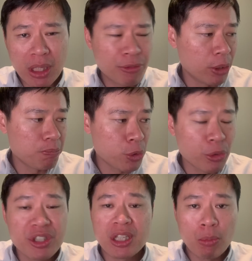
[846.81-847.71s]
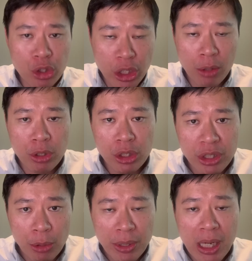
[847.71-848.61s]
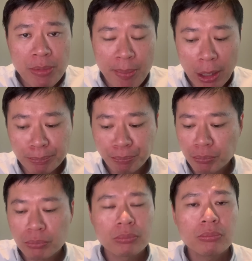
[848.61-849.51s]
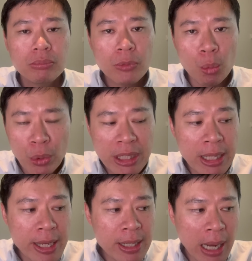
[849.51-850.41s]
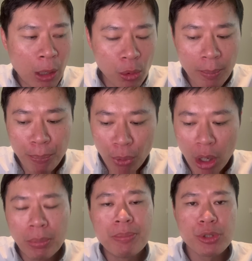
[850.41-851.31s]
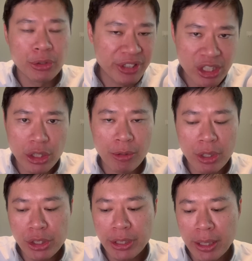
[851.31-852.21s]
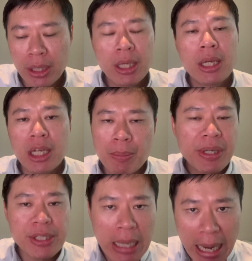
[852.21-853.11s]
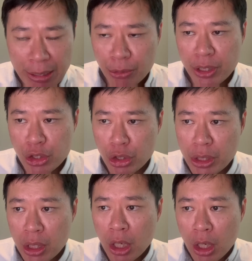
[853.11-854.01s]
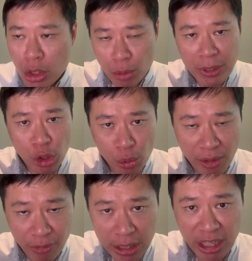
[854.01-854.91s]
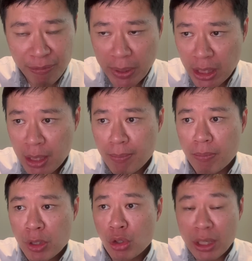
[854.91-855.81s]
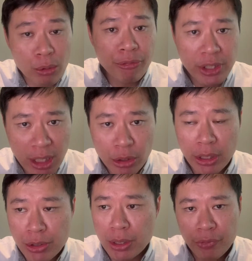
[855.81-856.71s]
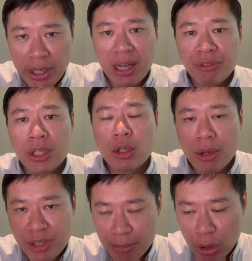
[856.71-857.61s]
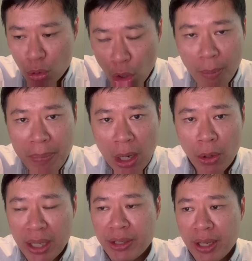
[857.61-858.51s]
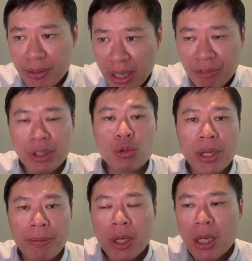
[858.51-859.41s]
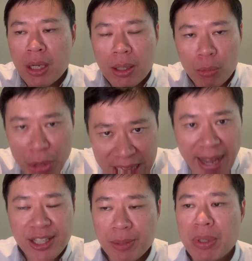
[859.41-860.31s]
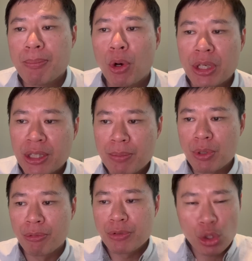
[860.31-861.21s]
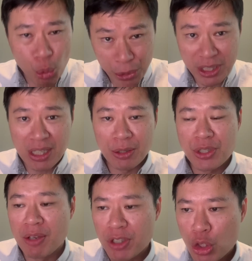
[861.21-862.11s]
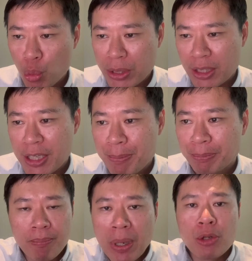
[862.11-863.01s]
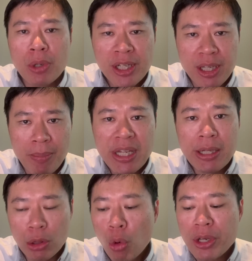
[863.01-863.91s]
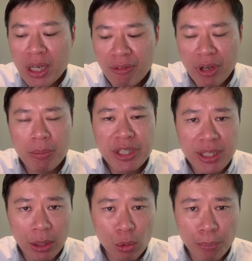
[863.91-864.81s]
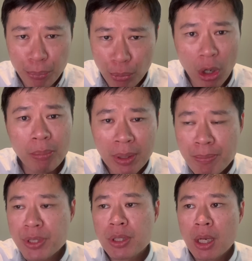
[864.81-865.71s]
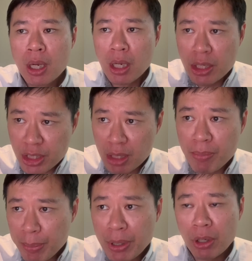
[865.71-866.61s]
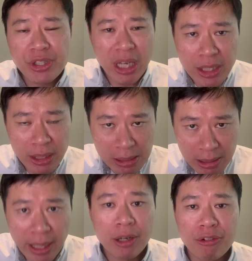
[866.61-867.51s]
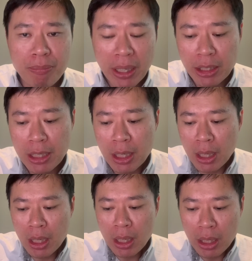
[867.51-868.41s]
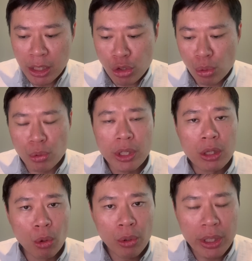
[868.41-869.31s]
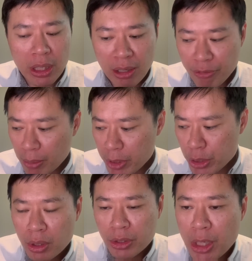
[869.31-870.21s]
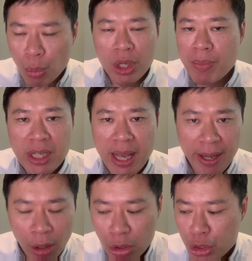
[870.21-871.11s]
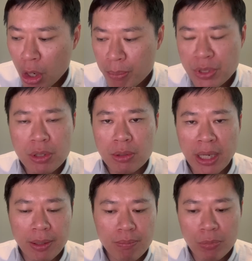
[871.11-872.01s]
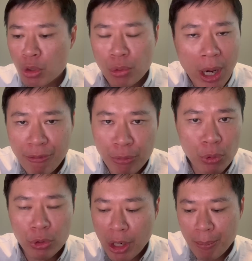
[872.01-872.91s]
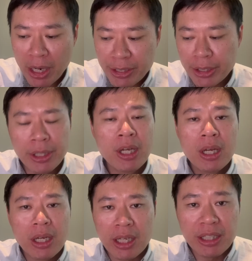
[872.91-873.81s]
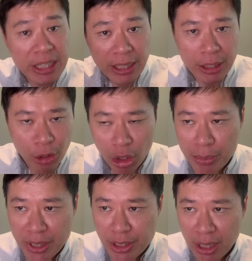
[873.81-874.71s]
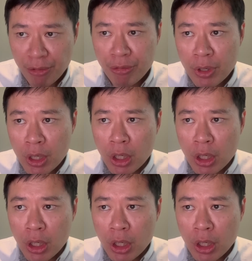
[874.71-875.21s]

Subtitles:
If not, the sandwich generation theory comes about. We layer our problems on the next generation and it makes it harder on their journey. So make sure you have enough money. Make sure you get to the first 100,000. Then after that, you have something to compound, and thereafter you can relax a bit more in terms of squeezing out savings quickly. But you realize that many low-income families get to problems simply because there is a lack of money. It is true, in lower-income families, they work in many ad hoc jobs like Grab food, Grab rider, in gig economy and stuff.